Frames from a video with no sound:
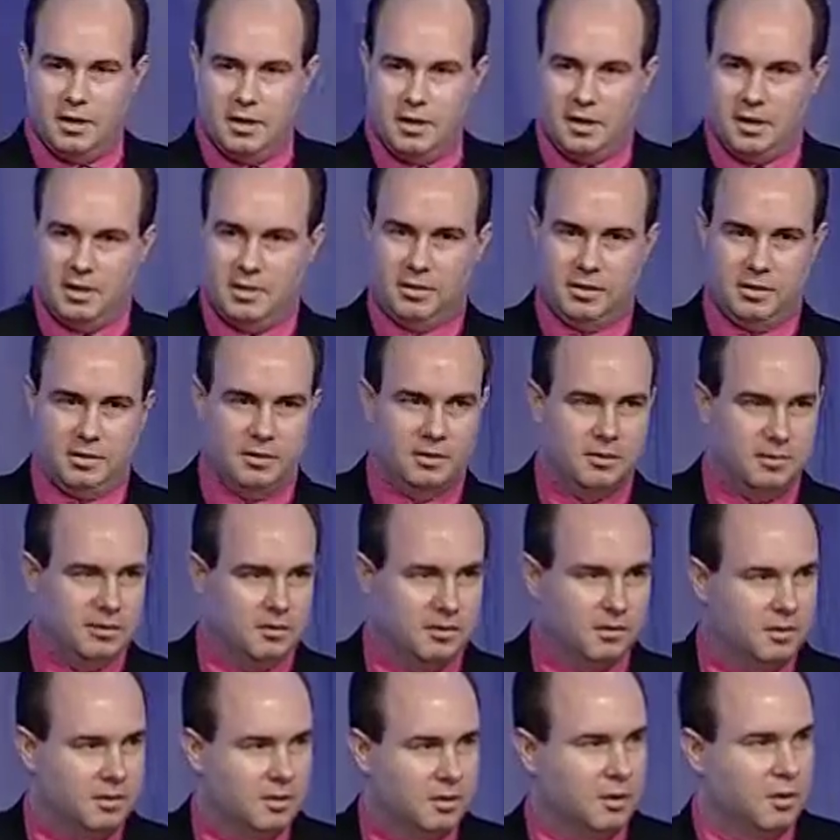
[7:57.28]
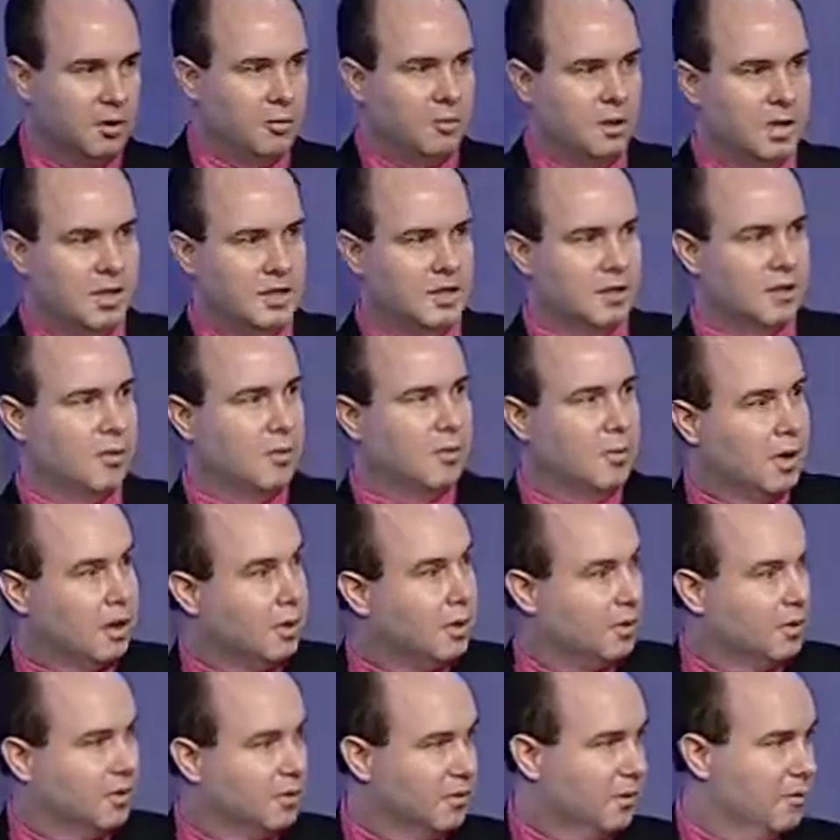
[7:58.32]
and raising
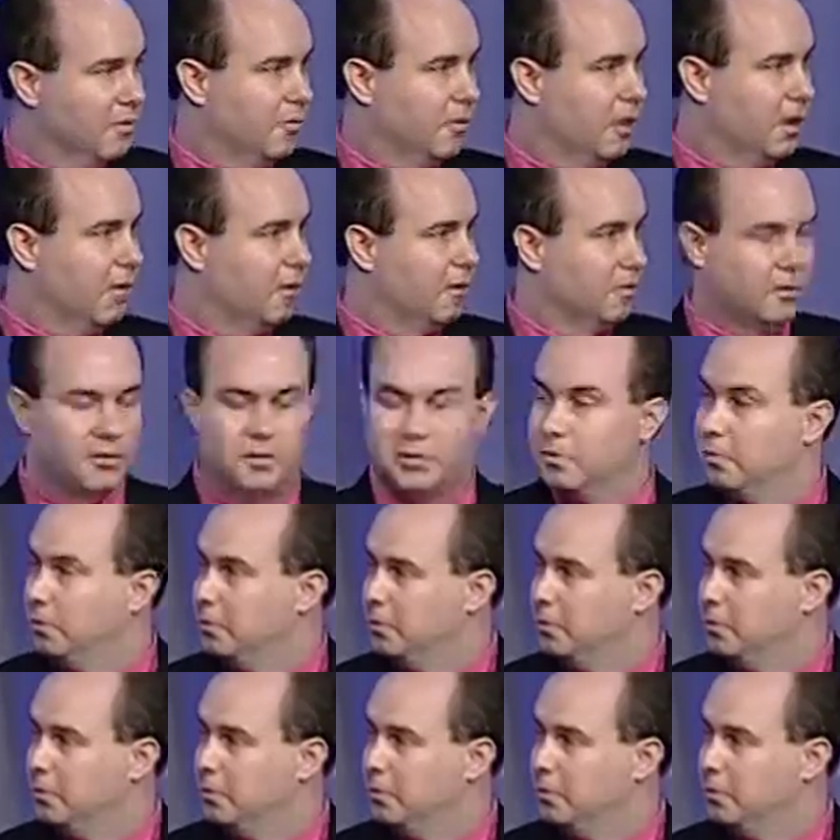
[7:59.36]
awareness of how there's